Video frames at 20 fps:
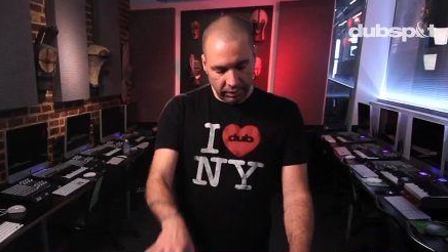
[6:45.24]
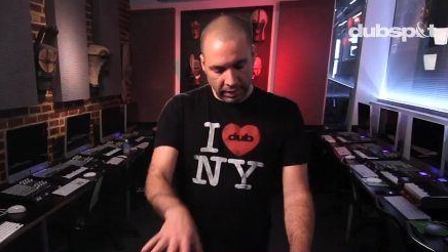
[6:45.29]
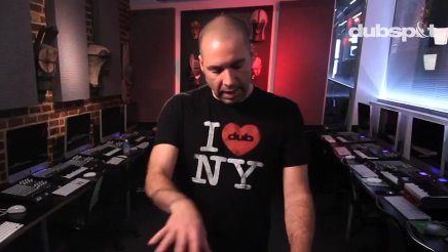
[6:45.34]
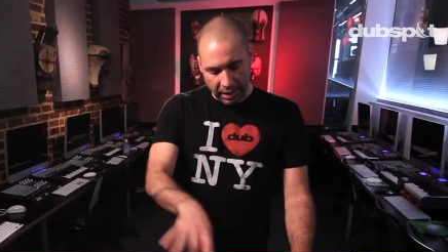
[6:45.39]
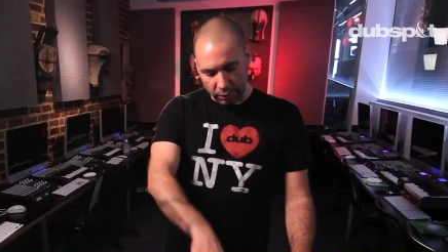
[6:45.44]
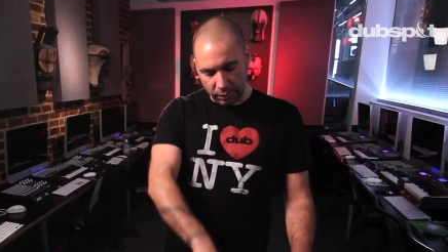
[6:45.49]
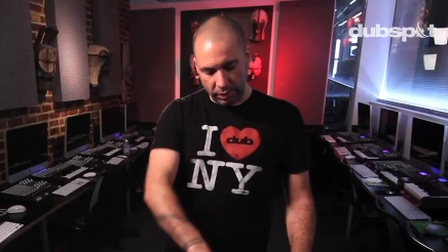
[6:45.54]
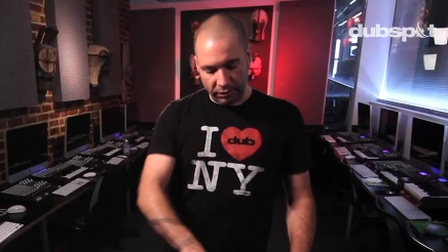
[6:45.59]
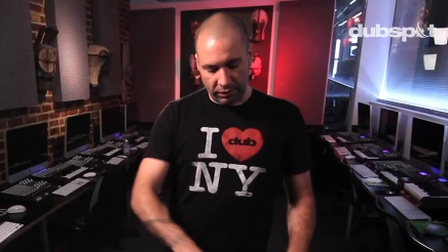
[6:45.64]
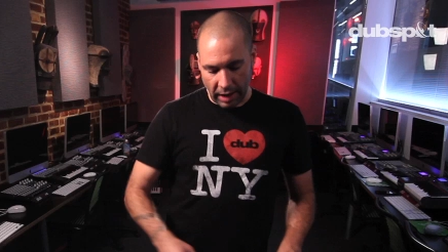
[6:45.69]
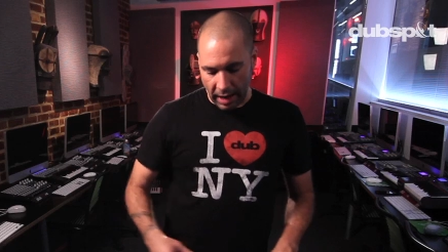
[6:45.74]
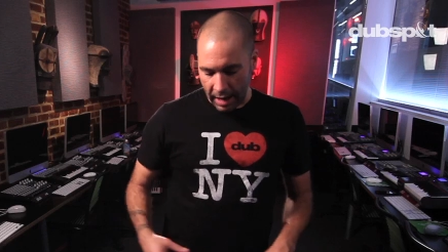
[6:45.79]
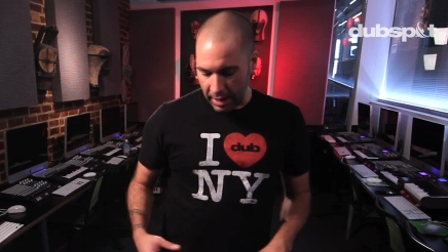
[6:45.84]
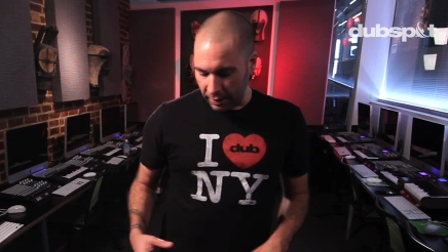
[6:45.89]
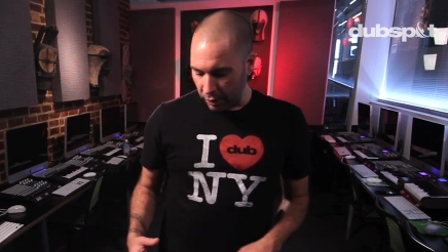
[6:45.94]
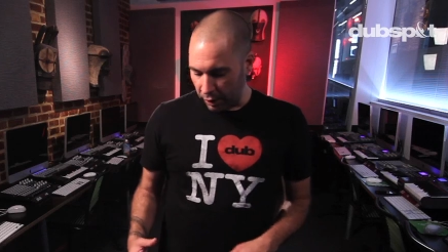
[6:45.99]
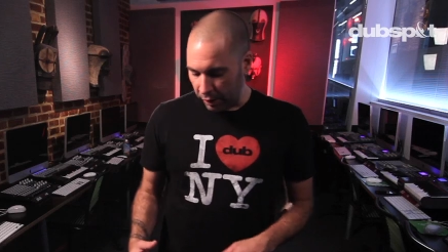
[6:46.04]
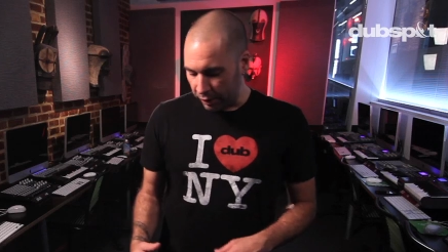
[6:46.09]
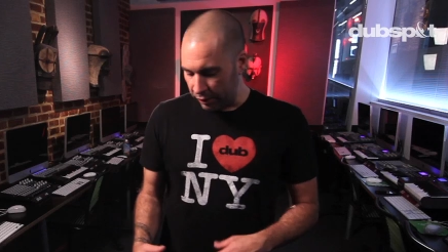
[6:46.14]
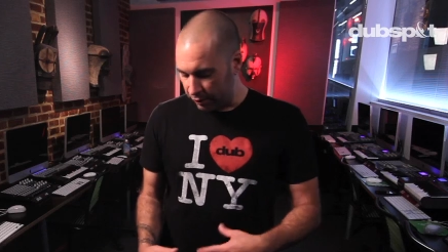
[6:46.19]
now that we've got
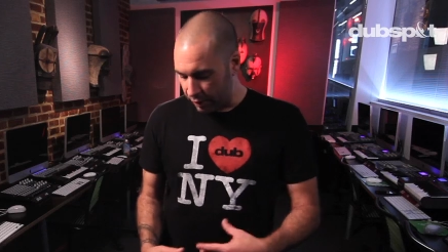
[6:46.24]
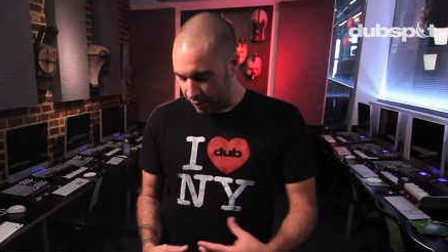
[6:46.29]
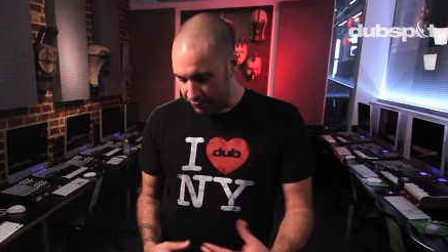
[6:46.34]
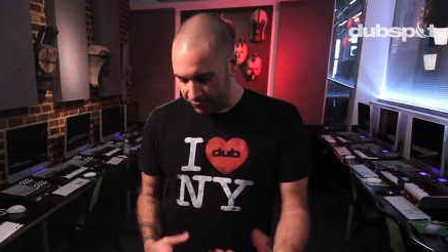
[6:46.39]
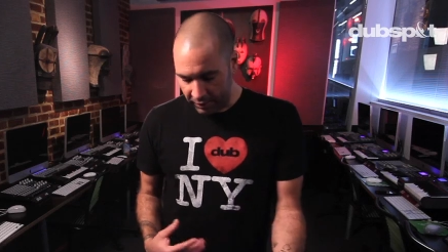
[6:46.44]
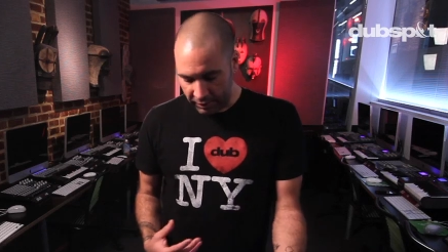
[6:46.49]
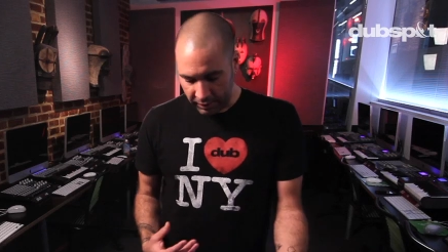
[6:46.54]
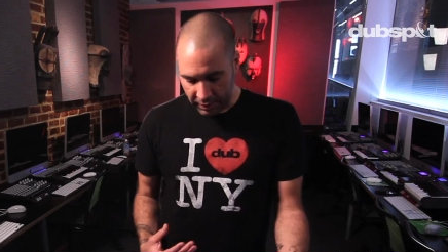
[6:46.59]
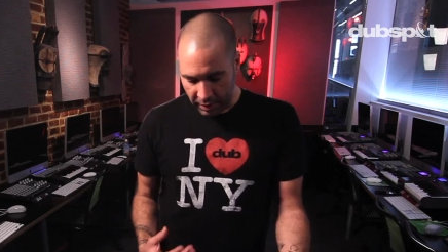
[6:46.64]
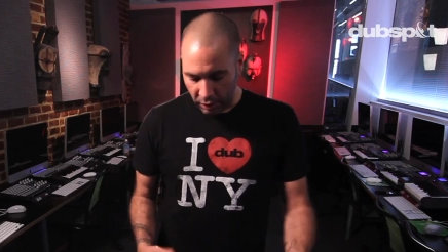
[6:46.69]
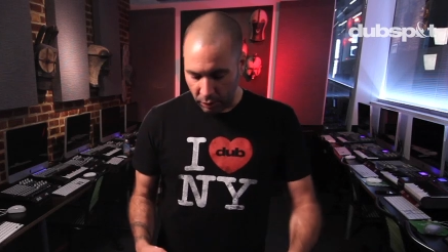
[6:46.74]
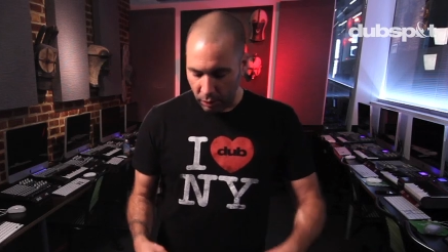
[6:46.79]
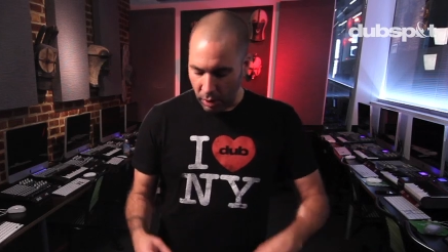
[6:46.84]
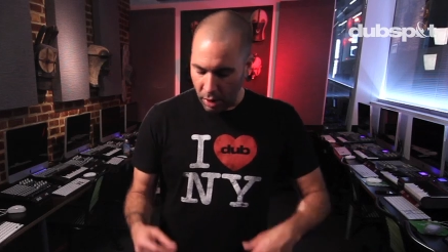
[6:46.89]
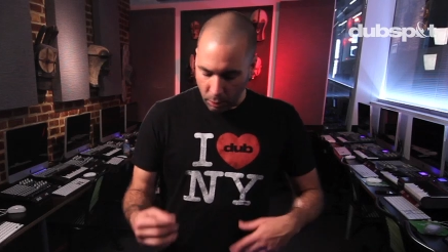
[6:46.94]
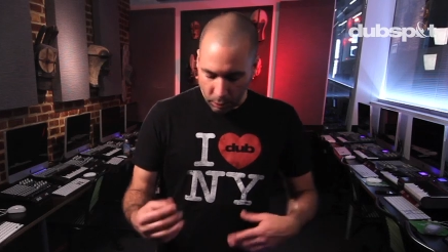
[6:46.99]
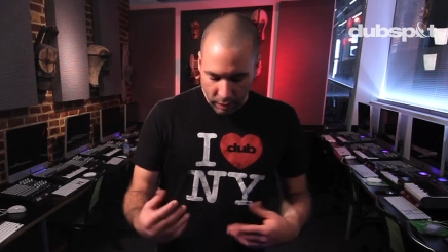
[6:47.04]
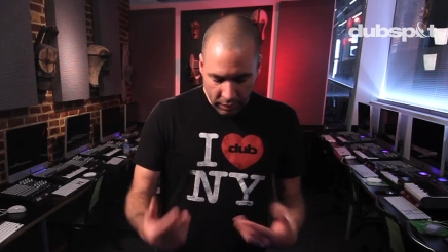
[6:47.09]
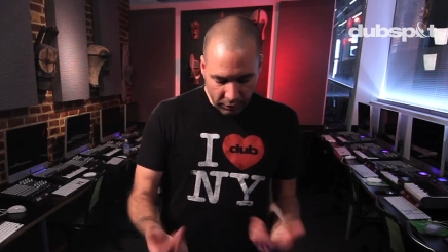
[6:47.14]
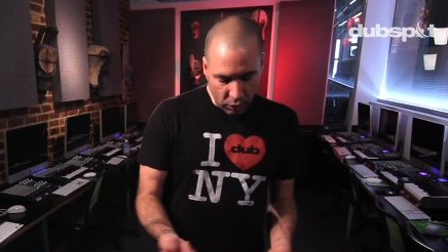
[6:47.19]
our stuff in there,
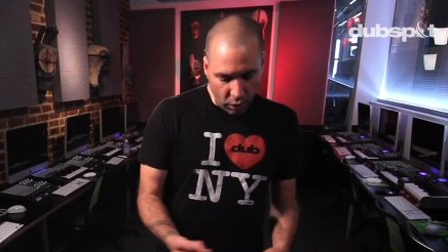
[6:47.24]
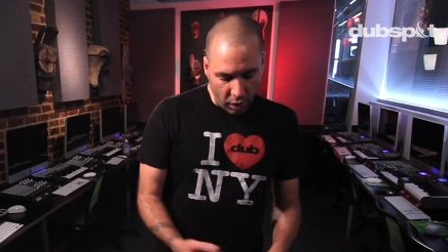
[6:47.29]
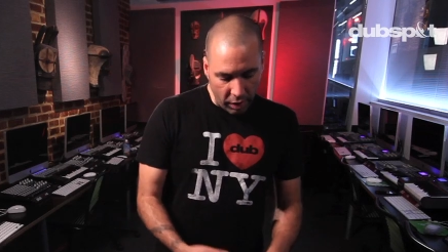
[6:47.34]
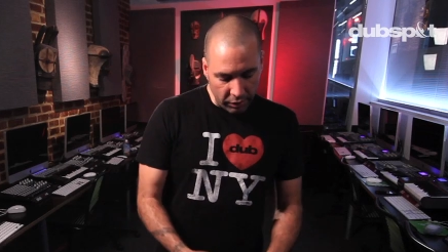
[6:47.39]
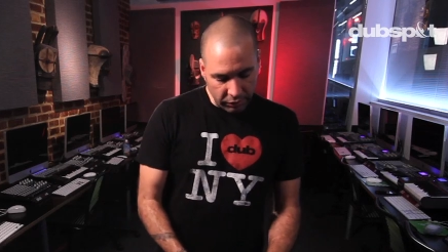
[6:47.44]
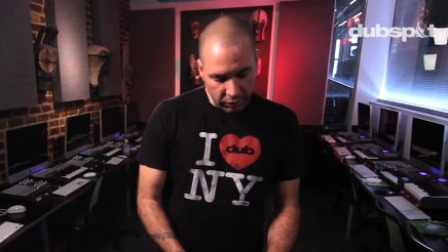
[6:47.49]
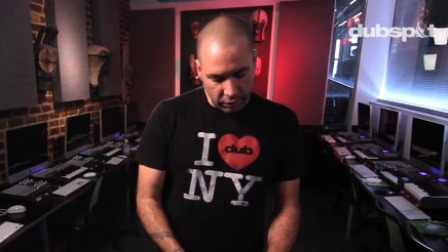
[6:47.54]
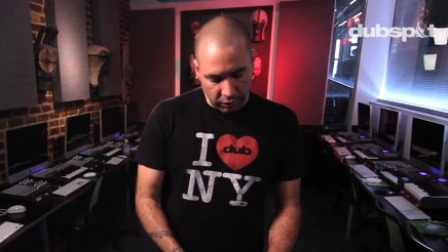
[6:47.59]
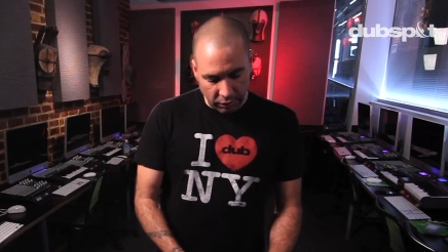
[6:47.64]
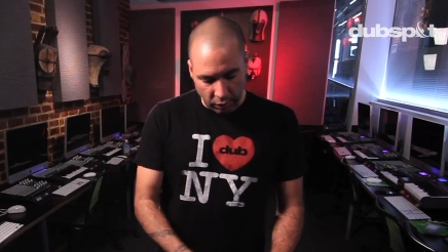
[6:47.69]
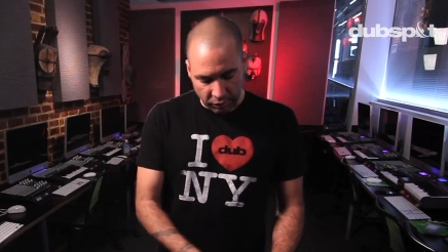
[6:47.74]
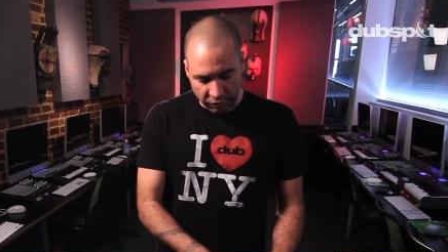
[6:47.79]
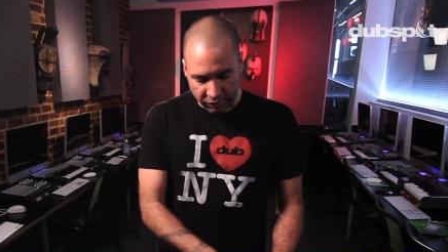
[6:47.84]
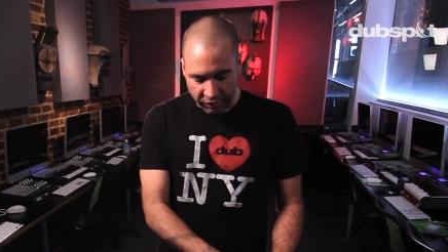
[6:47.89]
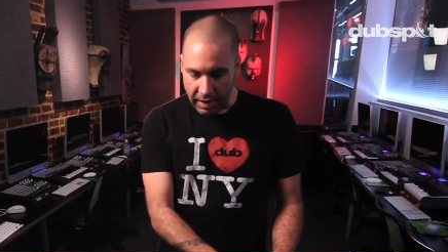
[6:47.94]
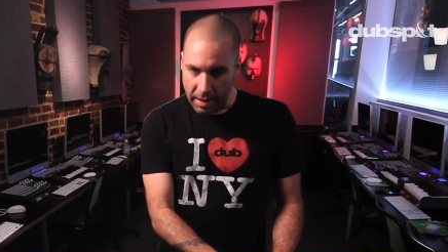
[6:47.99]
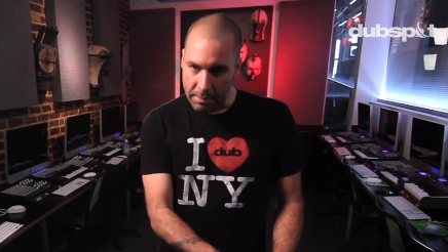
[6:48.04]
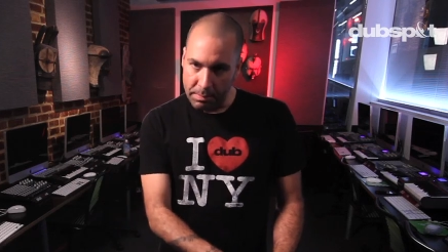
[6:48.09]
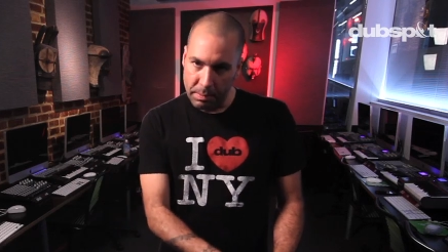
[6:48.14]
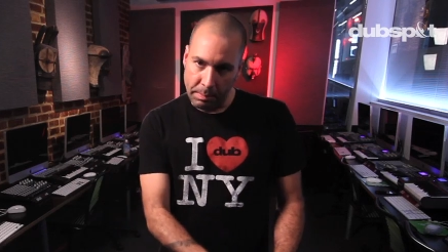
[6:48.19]
we of course could go
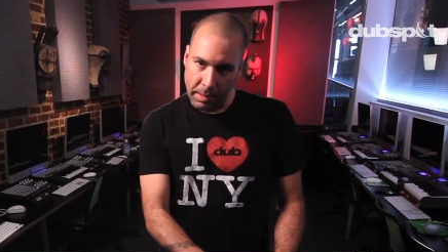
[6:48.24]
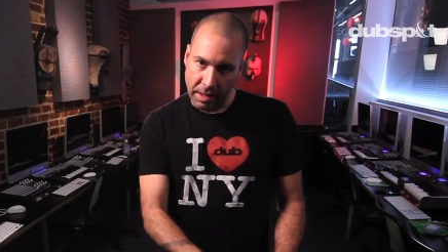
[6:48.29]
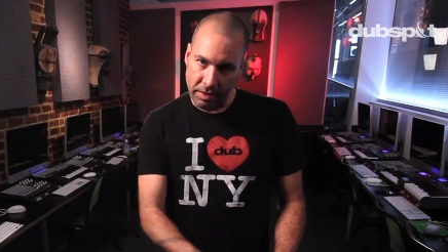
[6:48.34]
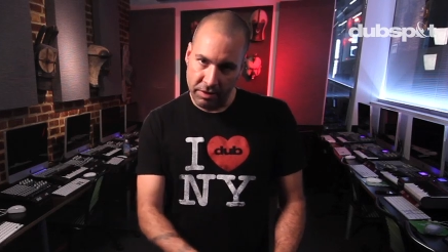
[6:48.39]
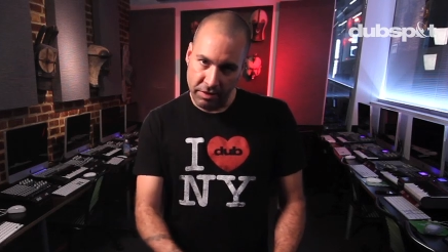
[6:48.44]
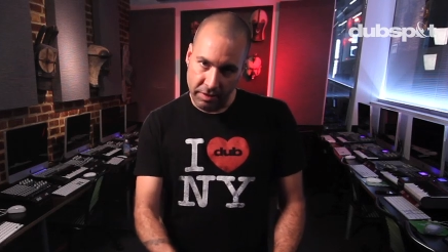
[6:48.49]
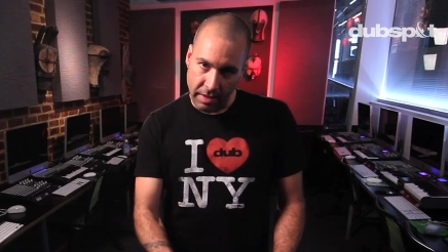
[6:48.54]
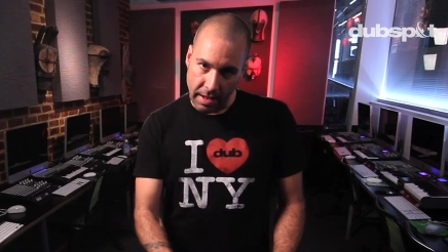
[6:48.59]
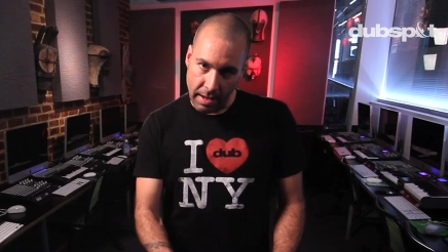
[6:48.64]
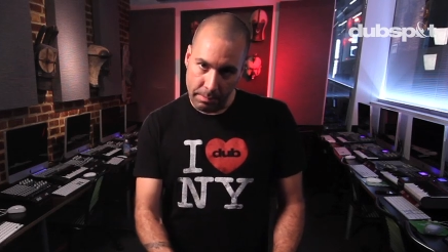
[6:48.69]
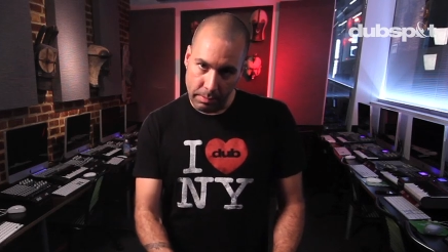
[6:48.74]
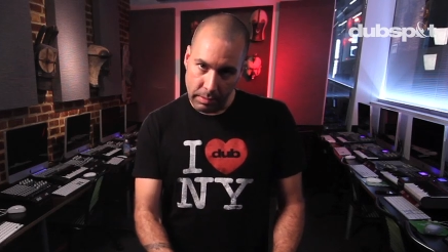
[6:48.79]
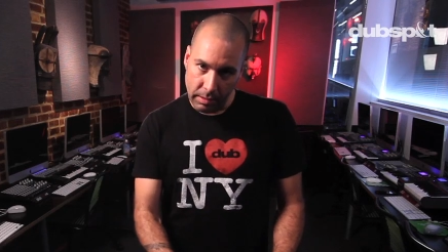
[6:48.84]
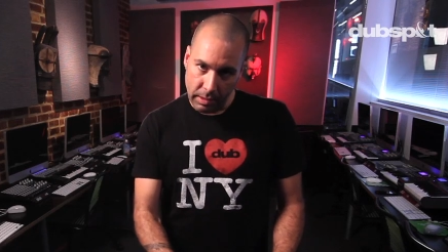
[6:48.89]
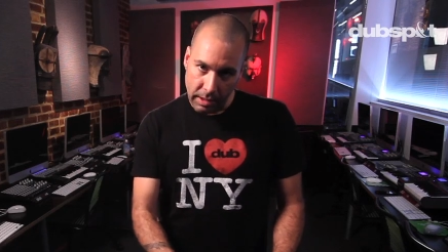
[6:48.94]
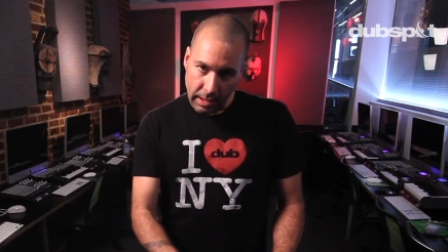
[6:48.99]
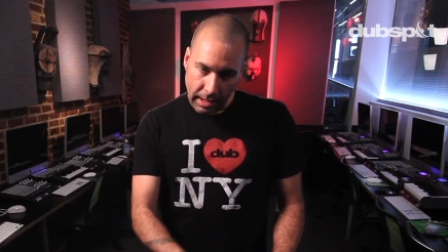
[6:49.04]
step by step